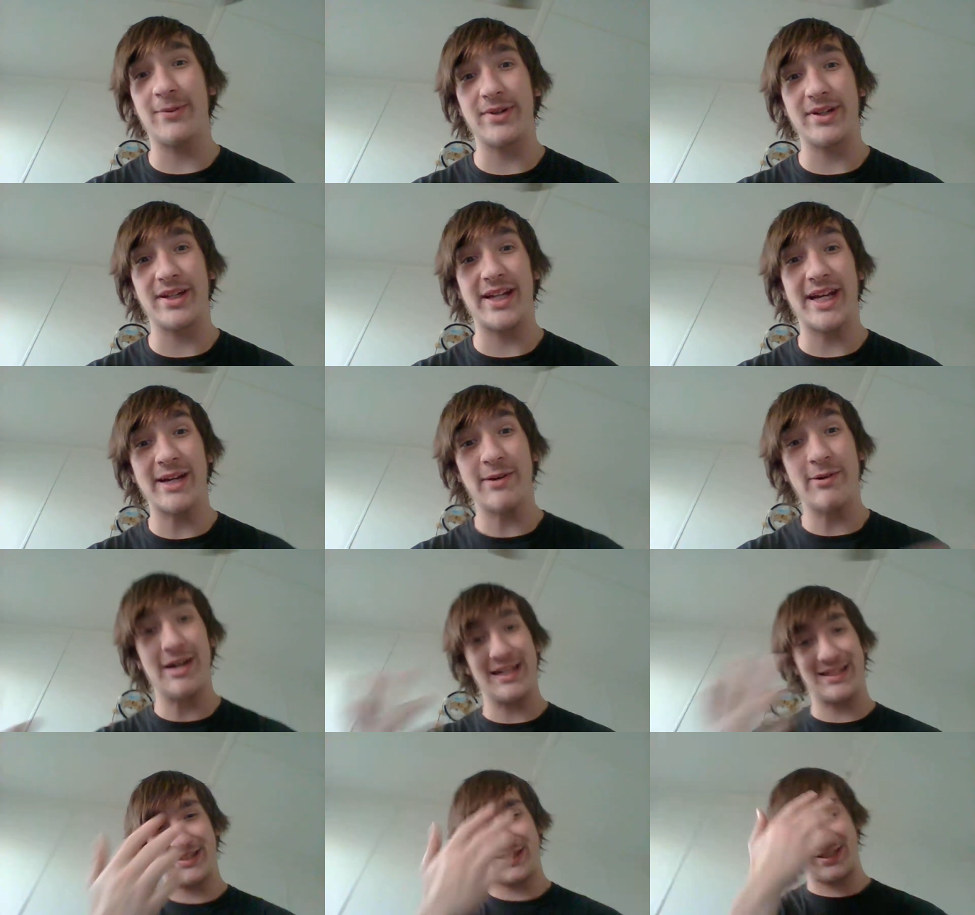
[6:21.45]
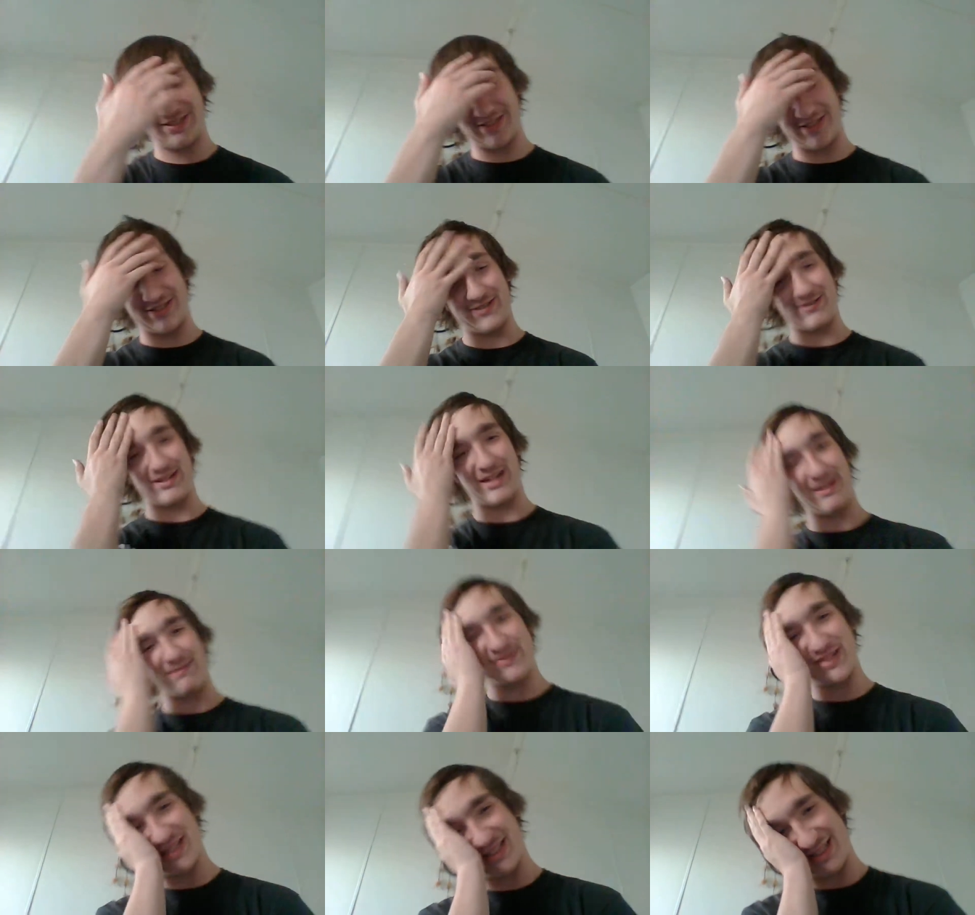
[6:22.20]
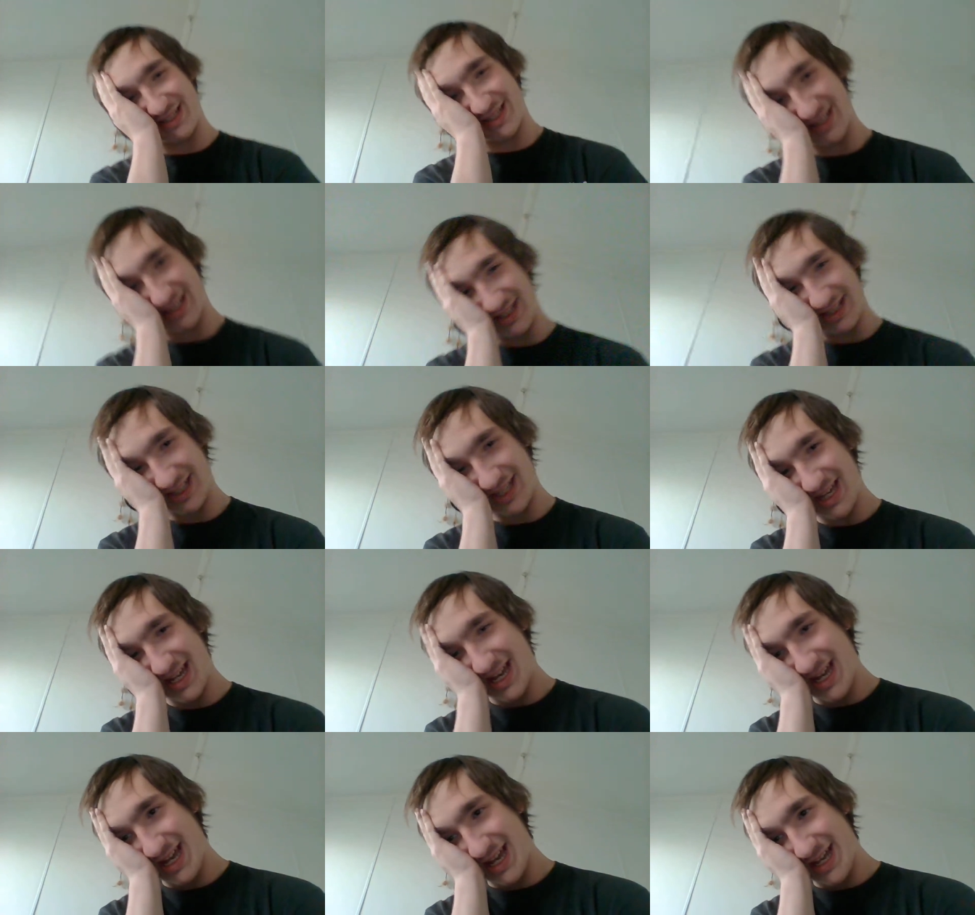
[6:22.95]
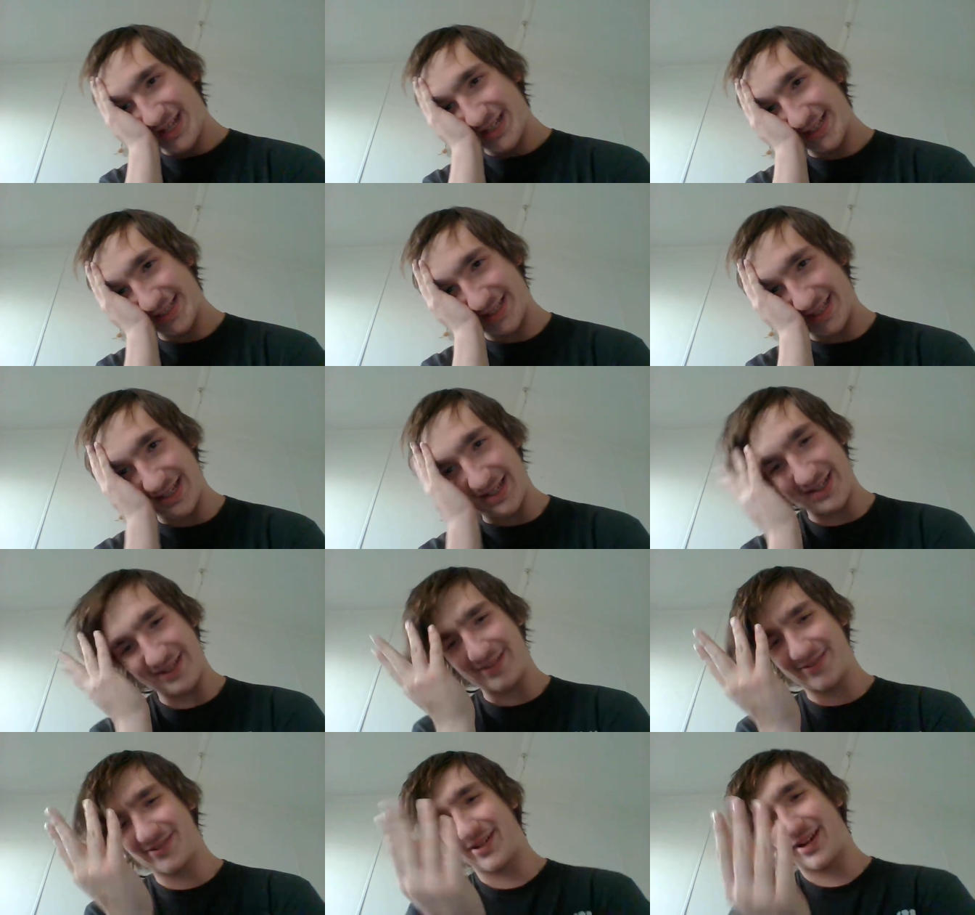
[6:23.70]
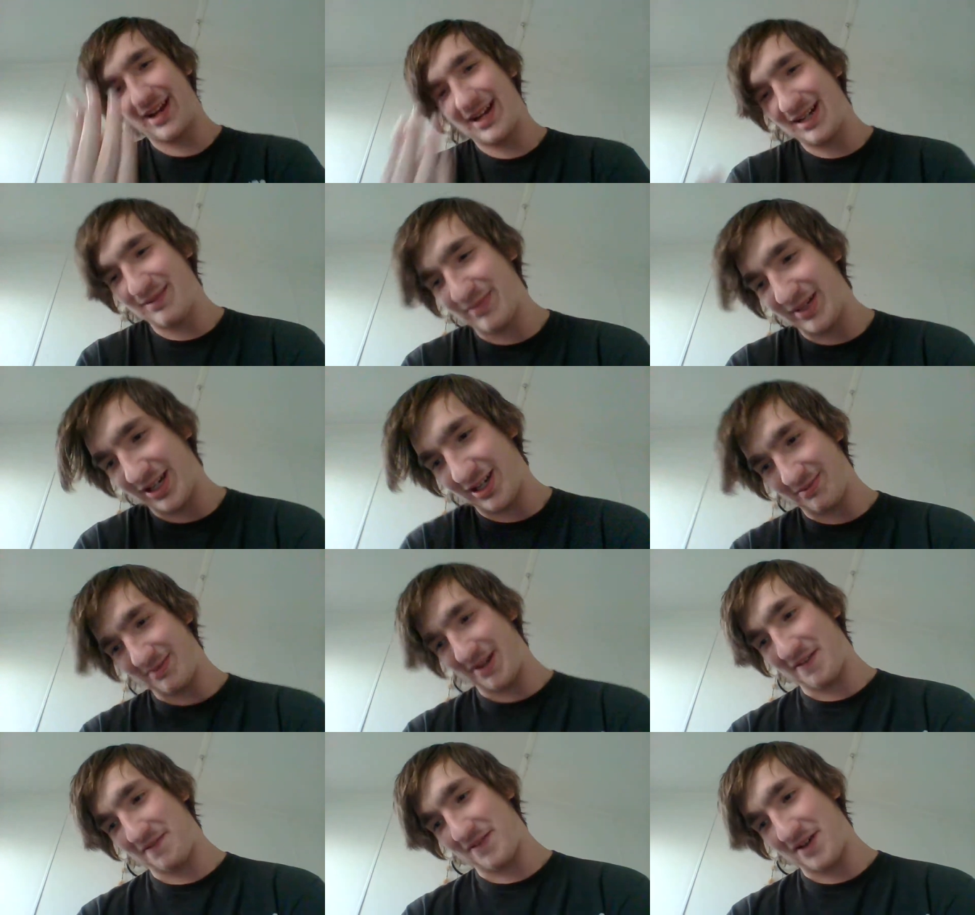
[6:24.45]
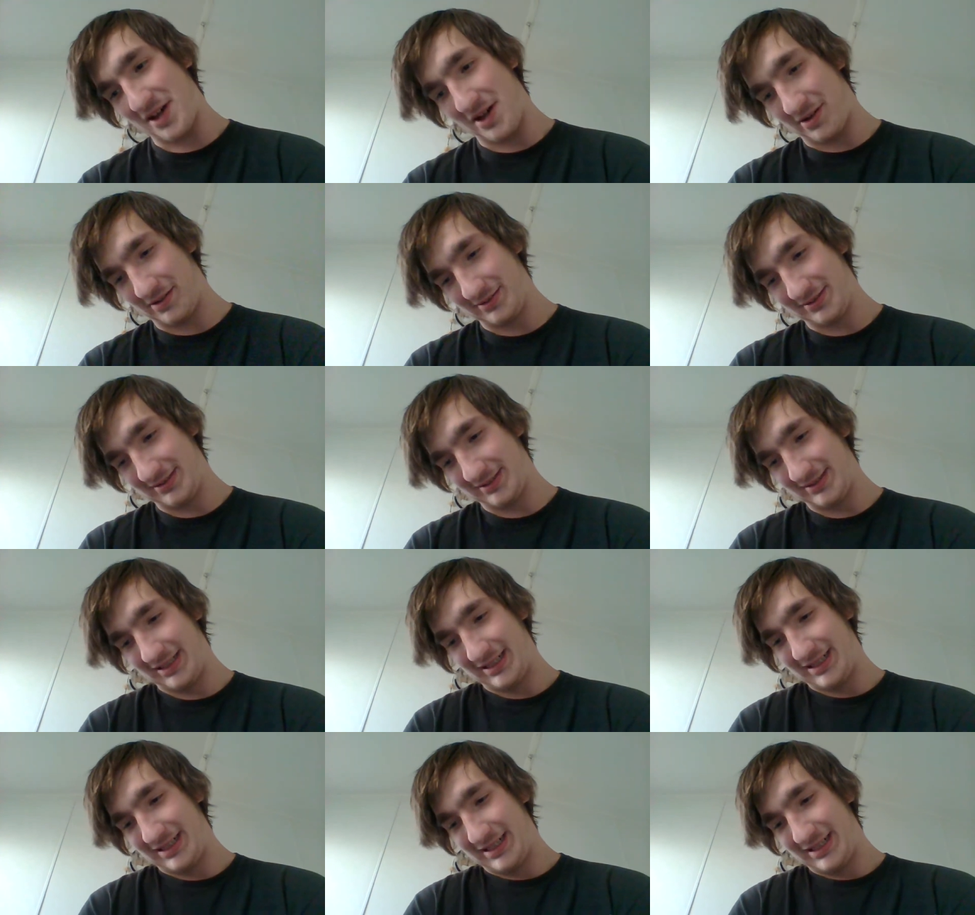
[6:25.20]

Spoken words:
What did I walk into? And I'm just still trying to be on my phone,